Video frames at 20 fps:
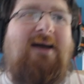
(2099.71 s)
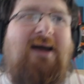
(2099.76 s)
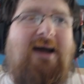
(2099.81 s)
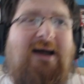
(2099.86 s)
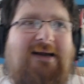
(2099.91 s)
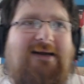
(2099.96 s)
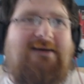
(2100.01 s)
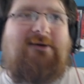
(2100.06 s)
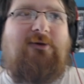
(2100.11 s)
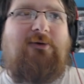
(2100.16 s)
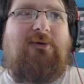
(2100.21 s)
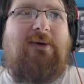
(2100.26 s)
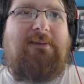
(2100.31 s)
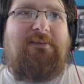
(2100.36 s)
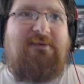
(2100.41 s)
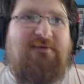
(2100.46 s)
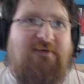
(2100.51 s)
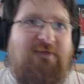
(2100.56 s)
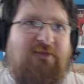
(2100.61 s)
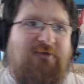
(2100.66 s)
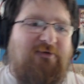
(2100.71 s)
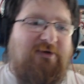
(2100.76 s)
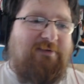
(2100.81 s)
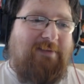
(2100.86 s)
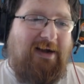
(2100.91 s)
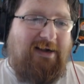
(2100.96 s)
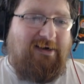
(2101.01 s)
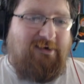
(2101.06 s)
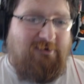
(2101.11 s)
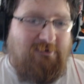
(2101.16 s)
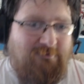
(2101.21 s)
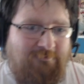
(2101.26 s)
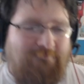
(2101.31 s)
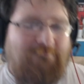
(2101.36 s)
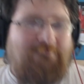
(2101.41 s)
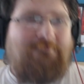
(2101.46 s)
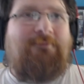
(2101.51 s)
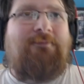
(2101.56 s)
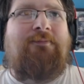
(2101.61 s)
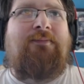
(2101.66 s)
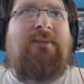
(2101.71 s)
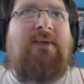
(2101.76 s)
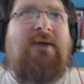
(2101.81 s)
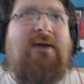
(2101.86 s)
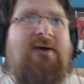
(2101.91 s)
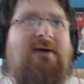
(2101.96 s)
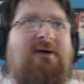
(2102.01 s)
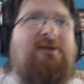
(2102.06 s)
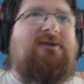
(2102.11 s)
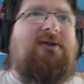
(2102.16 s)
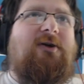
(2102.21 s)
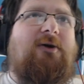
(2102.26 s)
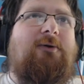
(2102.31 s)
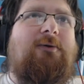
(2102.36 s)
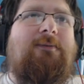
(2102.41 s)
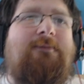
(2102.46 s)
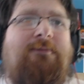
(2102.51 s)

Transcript: and it equips for 3 mana. So,